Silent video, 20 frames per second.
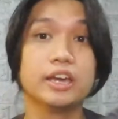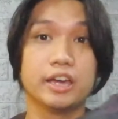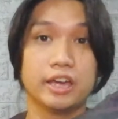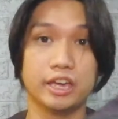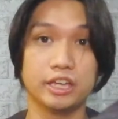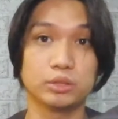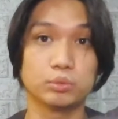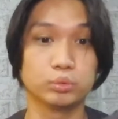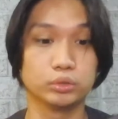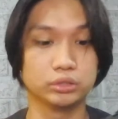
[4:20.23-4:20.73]

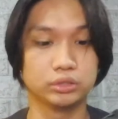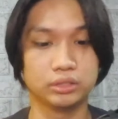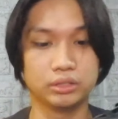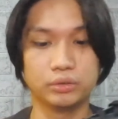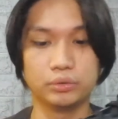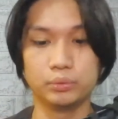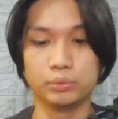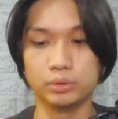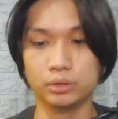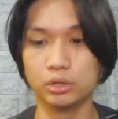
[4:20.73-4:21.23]
it
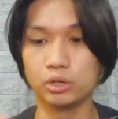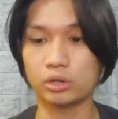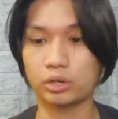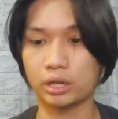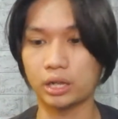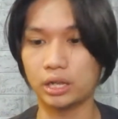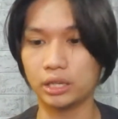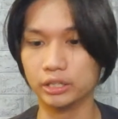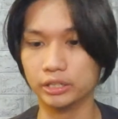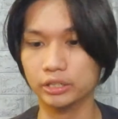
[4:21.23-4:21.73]
would look
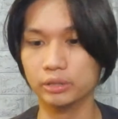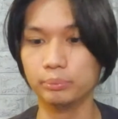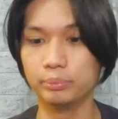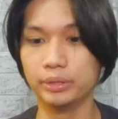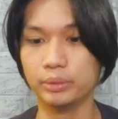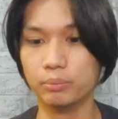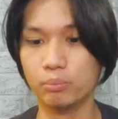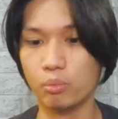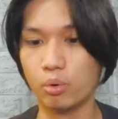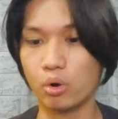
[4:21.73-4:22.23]
a little
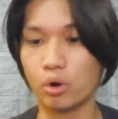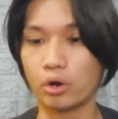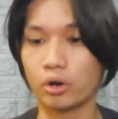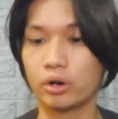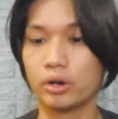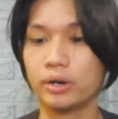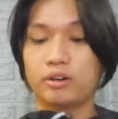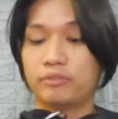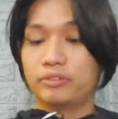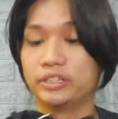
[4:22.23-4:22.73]
bit more
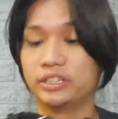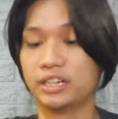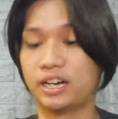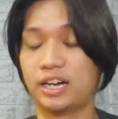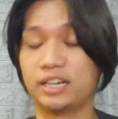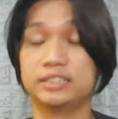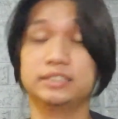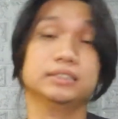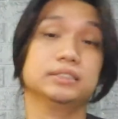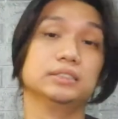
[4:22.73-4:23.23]
of a
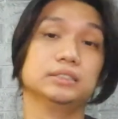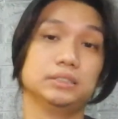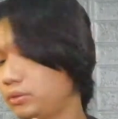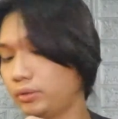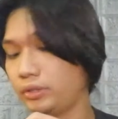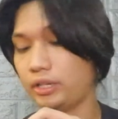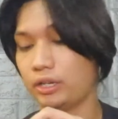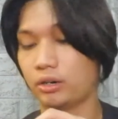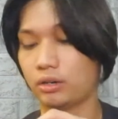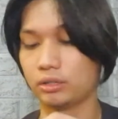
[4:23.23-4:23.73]
nod to
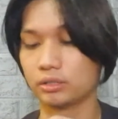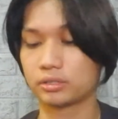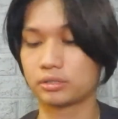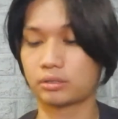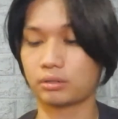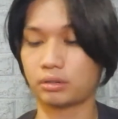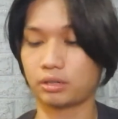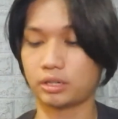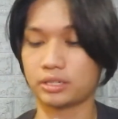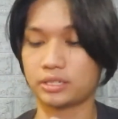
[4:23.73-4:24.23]
the
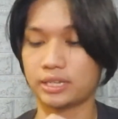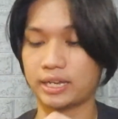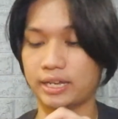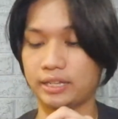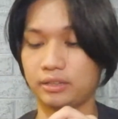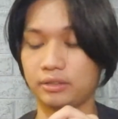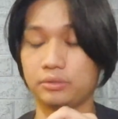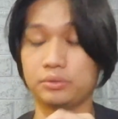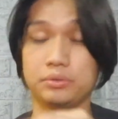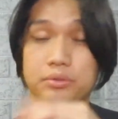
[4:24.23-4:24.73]
All-Stars
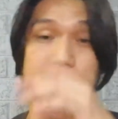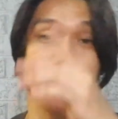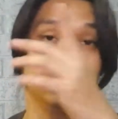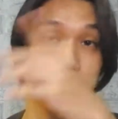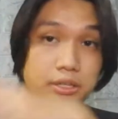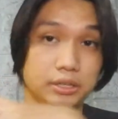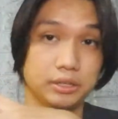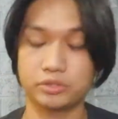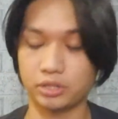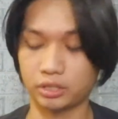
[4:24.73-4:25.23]
and to the
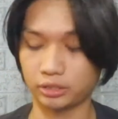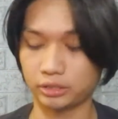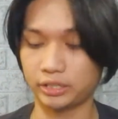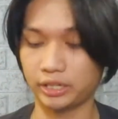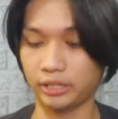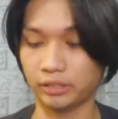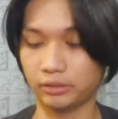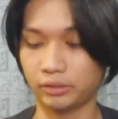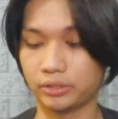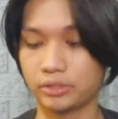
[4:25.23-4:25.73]
Chuck
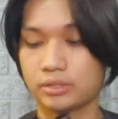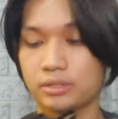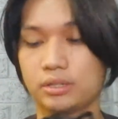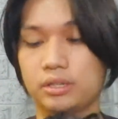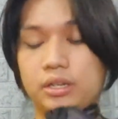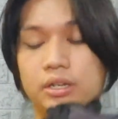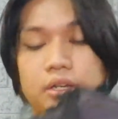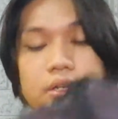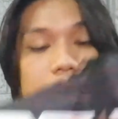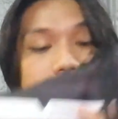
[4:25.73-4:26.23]
Taylors.
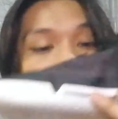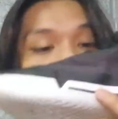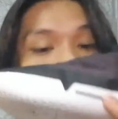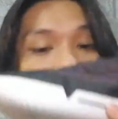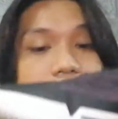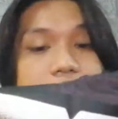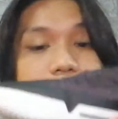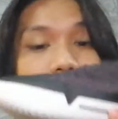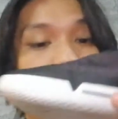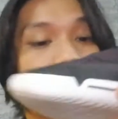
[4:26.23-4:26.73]
So
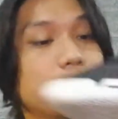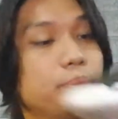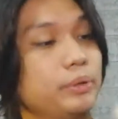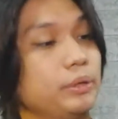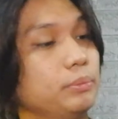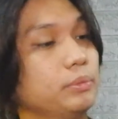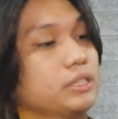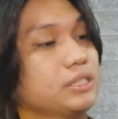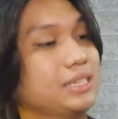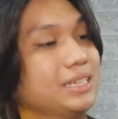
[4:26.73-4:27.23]
yeah, so that pretty
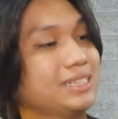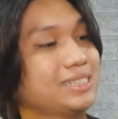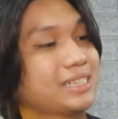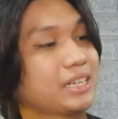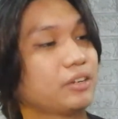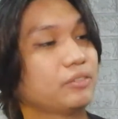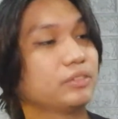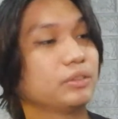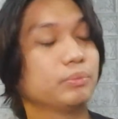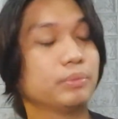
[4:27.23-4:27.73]
much takes
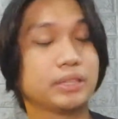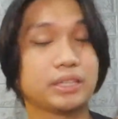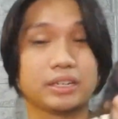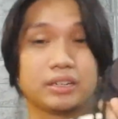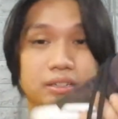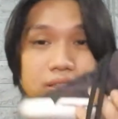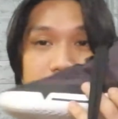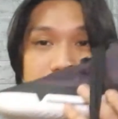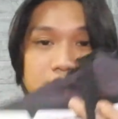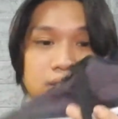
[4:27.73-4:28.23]
care of the
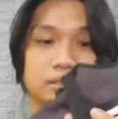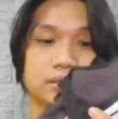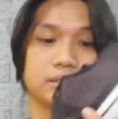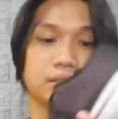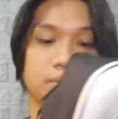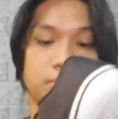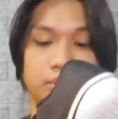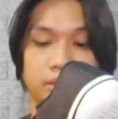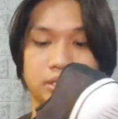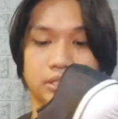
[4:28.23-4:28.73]
materials. There's
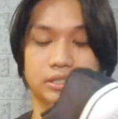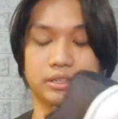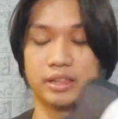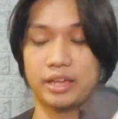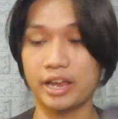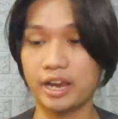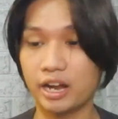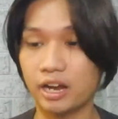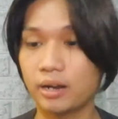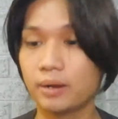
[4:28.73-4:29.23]
not much
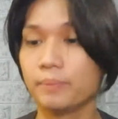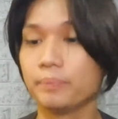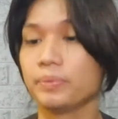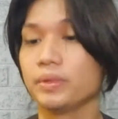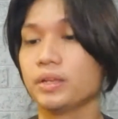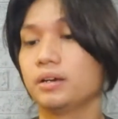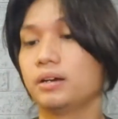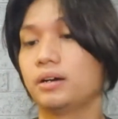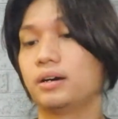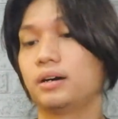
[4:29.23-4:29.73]
there.
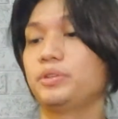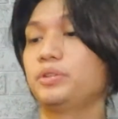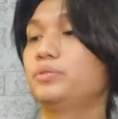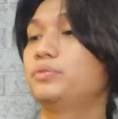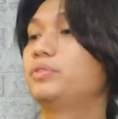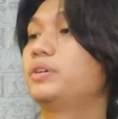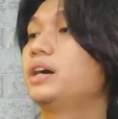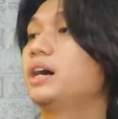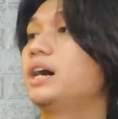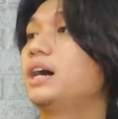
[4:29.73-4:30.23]

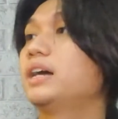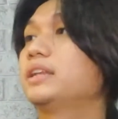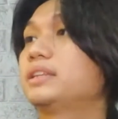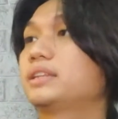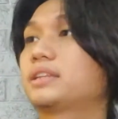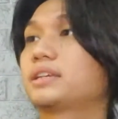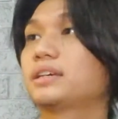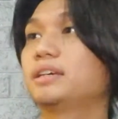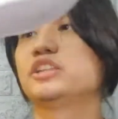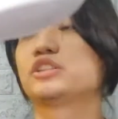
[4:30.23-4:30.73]
You've got,
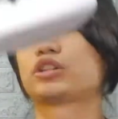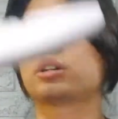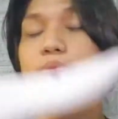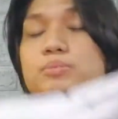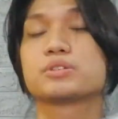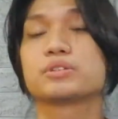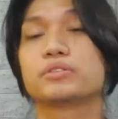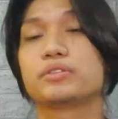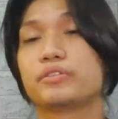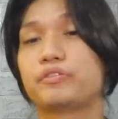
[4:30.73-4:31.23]
in
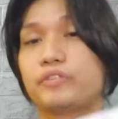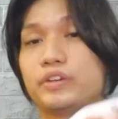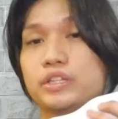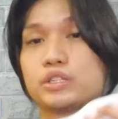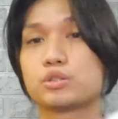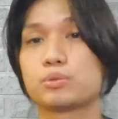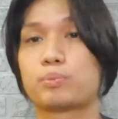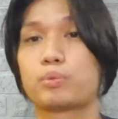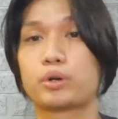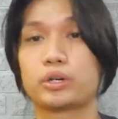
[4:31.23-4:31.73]
terms of the fit,
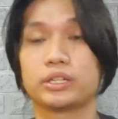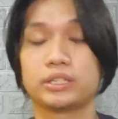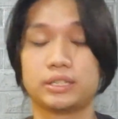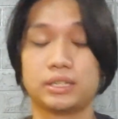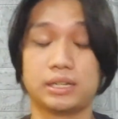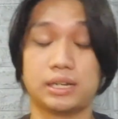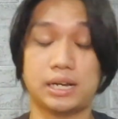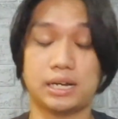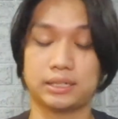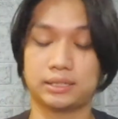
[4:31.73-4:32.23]
support, and the
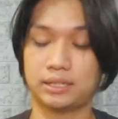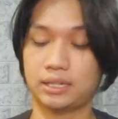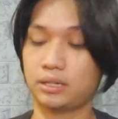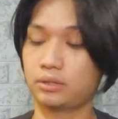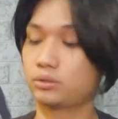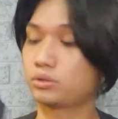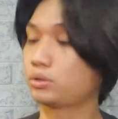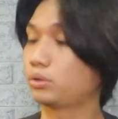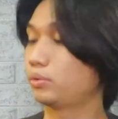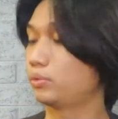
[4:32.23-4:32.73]

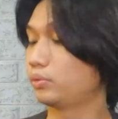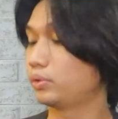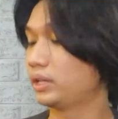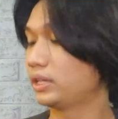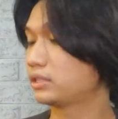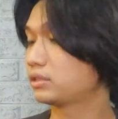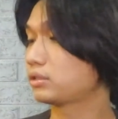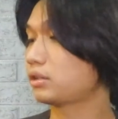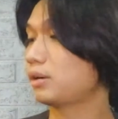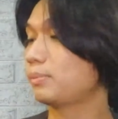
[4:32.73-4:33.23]
lockdown, so
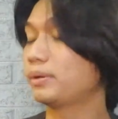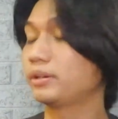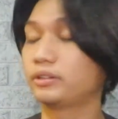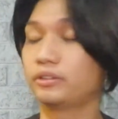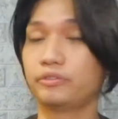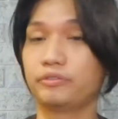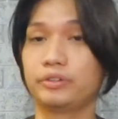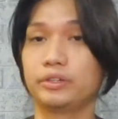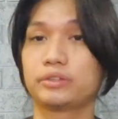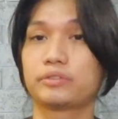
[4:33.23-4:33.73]
let's talk about the
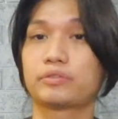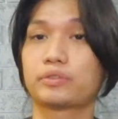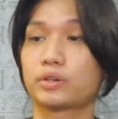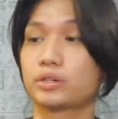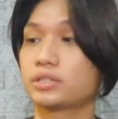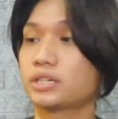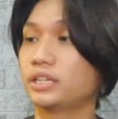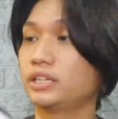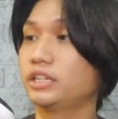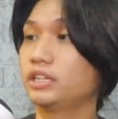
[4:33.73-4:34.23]
fit
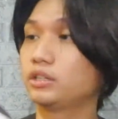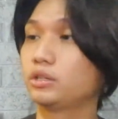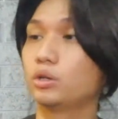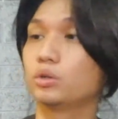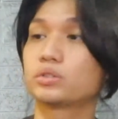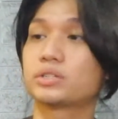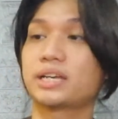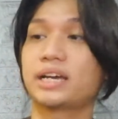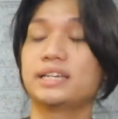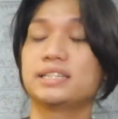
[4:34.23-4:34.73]
first. I did go
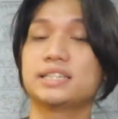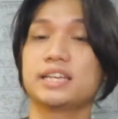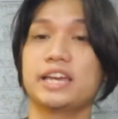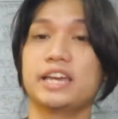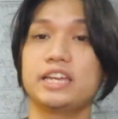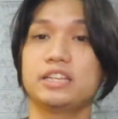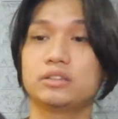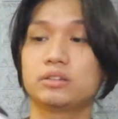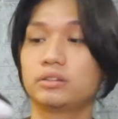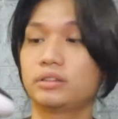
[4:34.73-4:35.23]
size
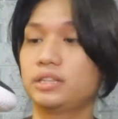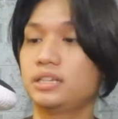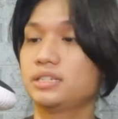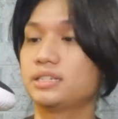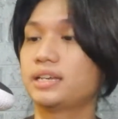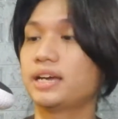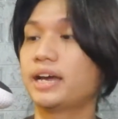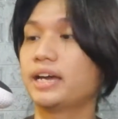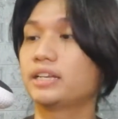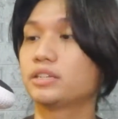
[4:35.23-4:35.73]
8 on these
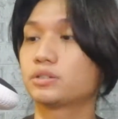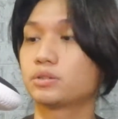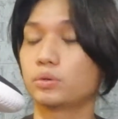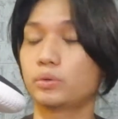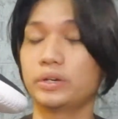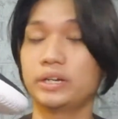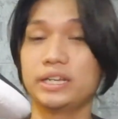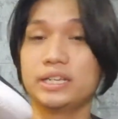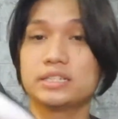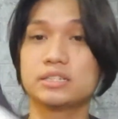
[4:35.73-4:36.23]
guys. So
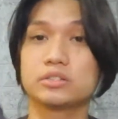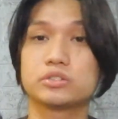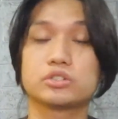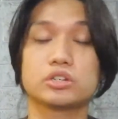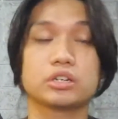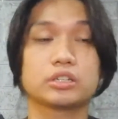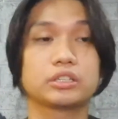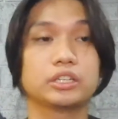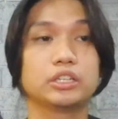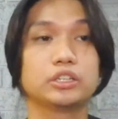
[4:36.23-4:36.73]
it is a
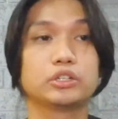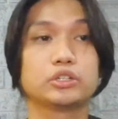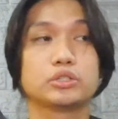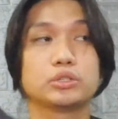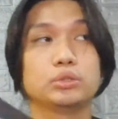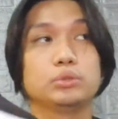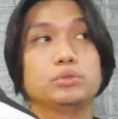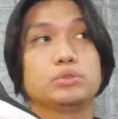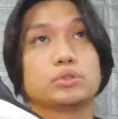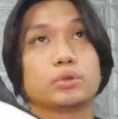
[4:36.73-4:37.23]
Chuck Taylor
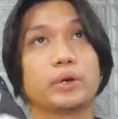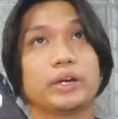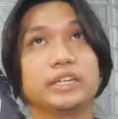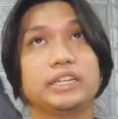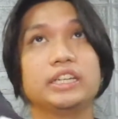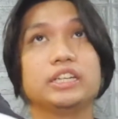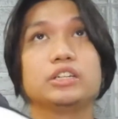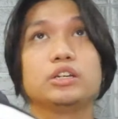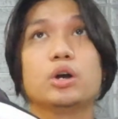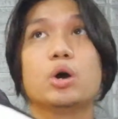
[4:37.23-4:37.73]
shoe, so I
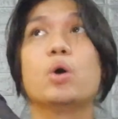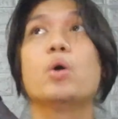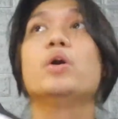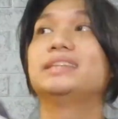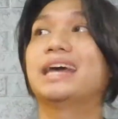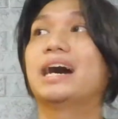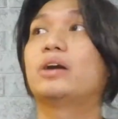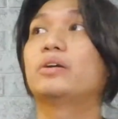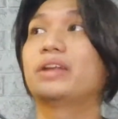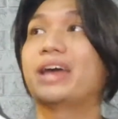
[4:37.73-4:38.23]
did go
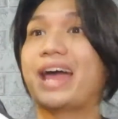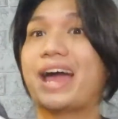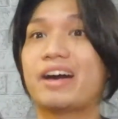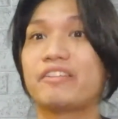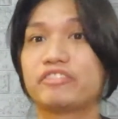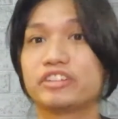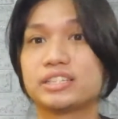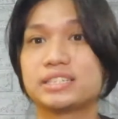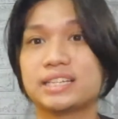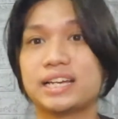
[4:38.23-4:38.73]
down
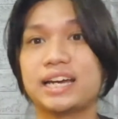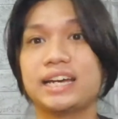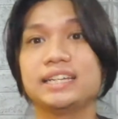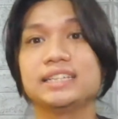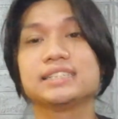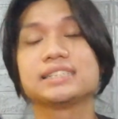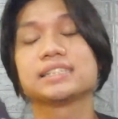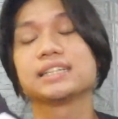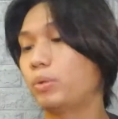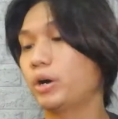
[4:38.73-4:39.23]
half a
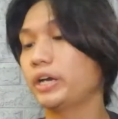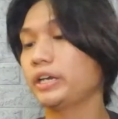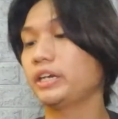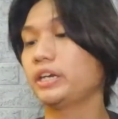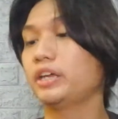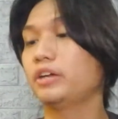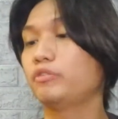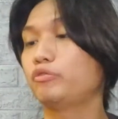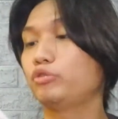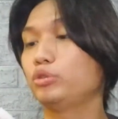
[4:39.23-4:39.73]
size. But
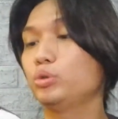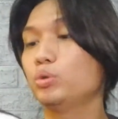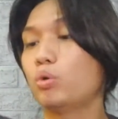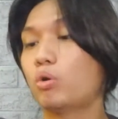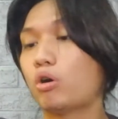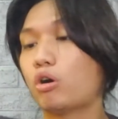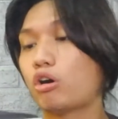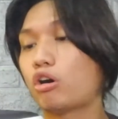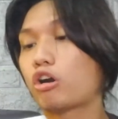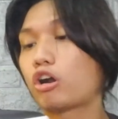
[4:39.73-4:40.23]
if you
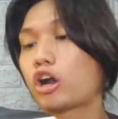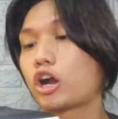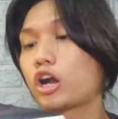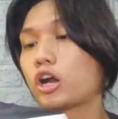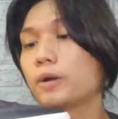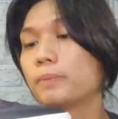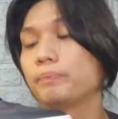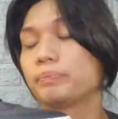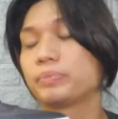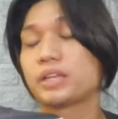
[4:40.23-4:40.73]

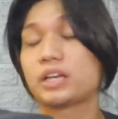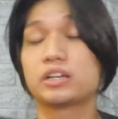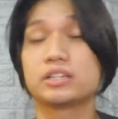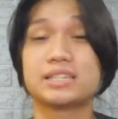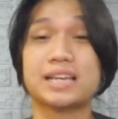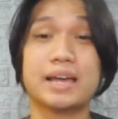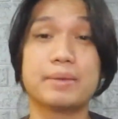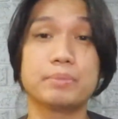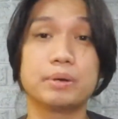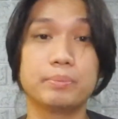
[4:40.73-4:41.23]
are, because
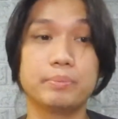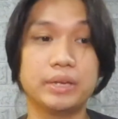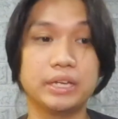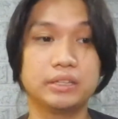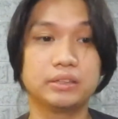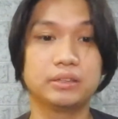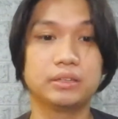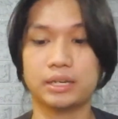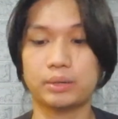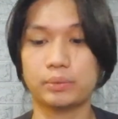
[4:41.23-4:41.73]
I'm a
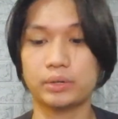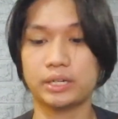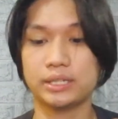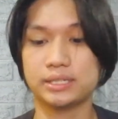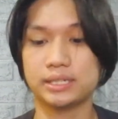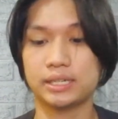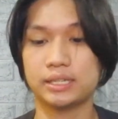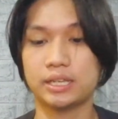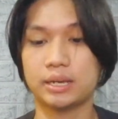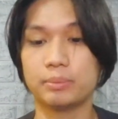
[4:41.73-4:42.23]
mid, like what I
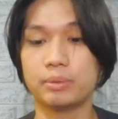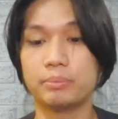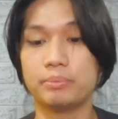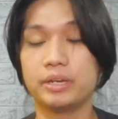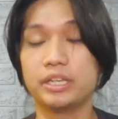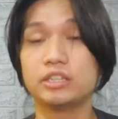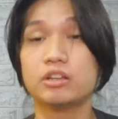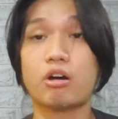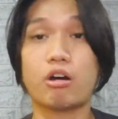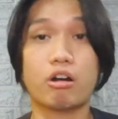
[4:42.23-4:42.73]
said, I'm a
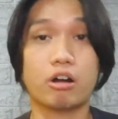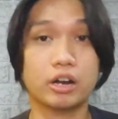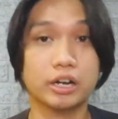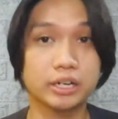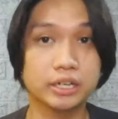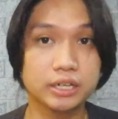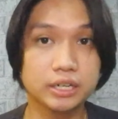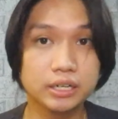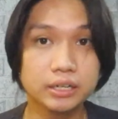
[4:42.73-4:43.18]
mid-arc